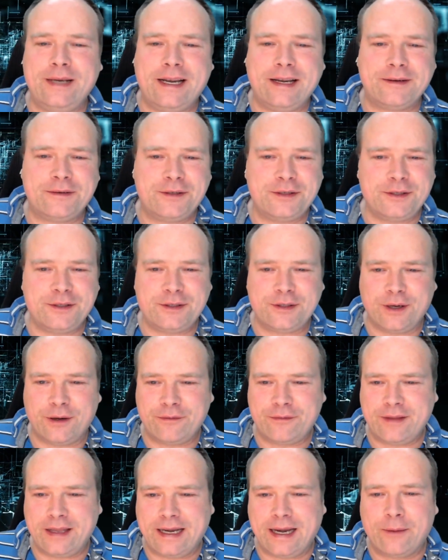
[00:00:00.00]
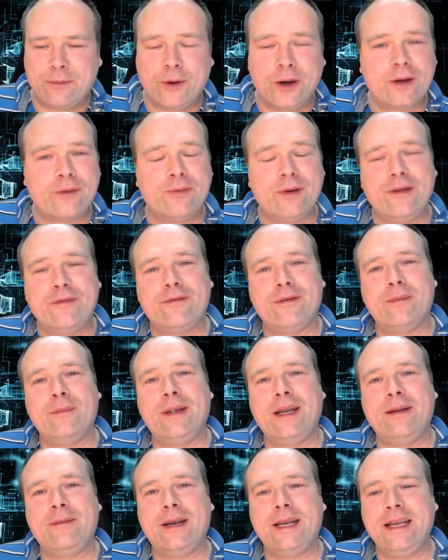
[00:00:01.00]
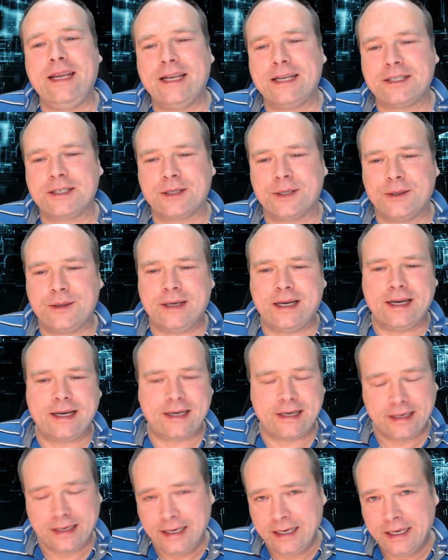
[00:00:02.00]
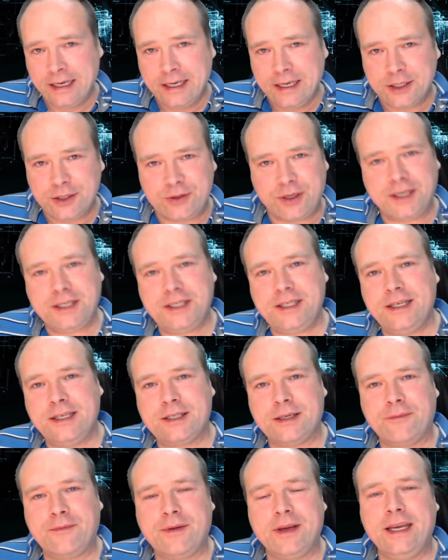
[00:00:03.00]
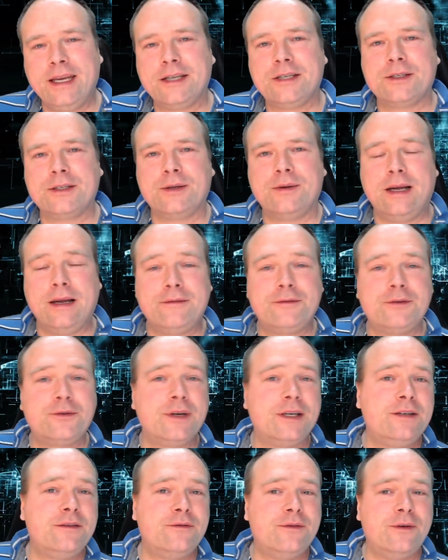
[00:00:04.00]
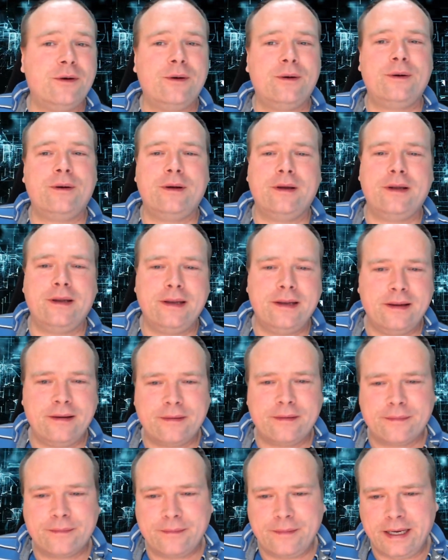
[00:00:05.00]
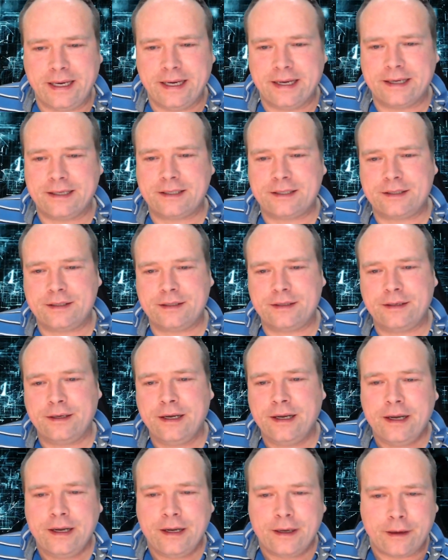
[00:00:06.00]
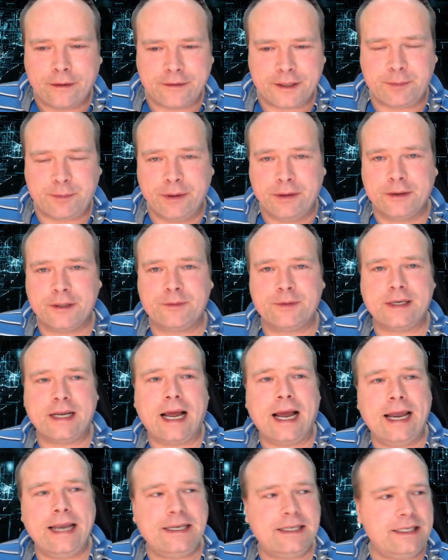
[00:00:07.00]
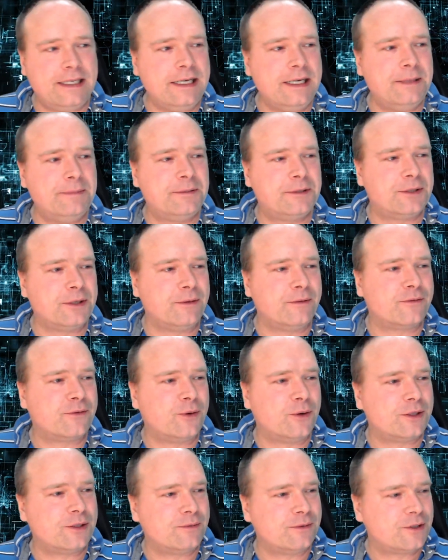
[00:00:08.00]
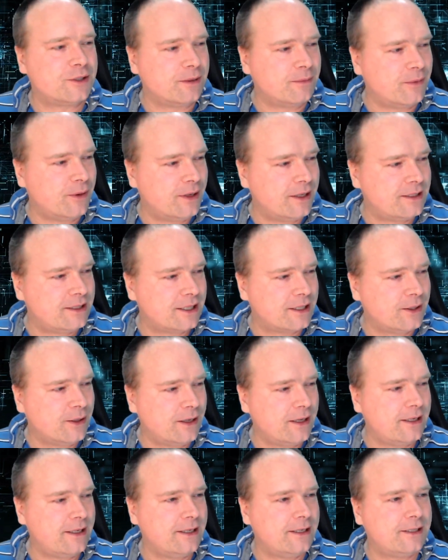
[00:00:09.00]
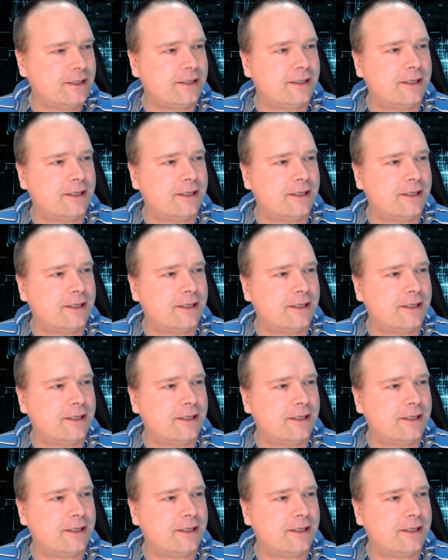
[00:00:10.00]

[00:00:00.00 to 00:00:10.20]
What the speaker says: stuff that I worked with for many, many years ago, like 20-something years ago. I have 24 years of experience with IT, so of course it was some other technologies